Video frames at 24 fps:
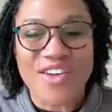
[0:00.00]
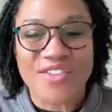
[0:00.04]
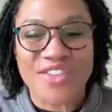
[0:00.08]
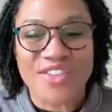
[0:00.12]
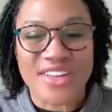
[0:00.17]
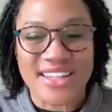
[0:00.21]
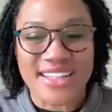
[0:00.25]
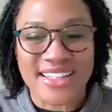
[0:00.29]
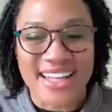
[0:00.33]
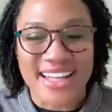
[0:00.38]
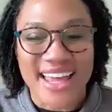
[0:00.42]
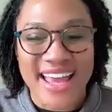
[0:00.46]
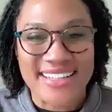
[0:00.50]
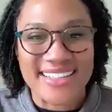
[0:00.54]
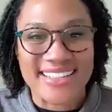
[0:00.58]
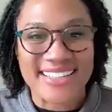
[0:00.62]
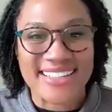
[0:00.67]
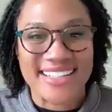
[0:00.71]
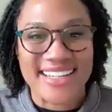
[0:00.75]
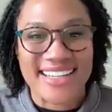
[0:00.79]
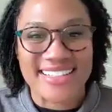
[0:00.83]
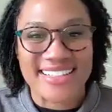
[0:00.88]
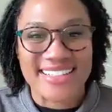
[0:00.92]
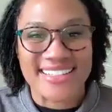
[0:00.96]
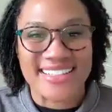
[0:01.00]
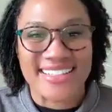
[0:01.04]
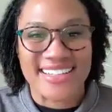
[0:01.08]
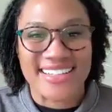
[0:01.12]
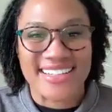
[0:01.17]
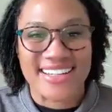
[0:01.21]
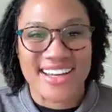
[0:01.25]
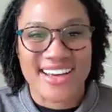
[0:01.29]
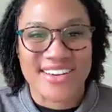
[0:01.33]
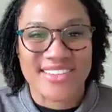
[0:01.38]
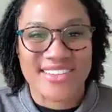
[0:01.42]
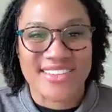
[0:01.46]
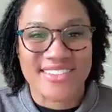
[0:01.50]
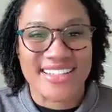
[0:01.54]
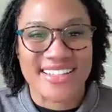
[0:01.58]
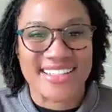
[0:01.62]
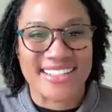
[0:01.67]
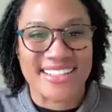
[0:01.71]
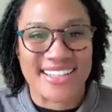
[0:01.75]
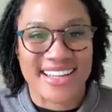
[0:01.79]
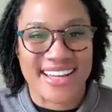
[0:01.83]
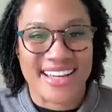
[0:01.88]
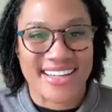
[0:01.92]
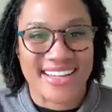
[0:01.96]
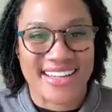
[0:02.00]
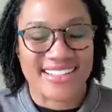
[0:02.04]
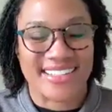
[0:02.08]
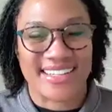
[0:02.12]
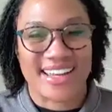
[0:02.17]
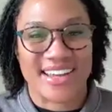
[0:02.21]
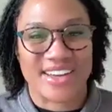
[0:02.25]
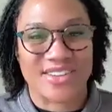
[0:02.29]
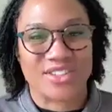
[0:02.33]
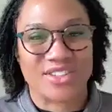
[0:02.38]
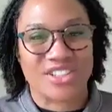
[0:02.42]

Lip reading: For the last section of this essay,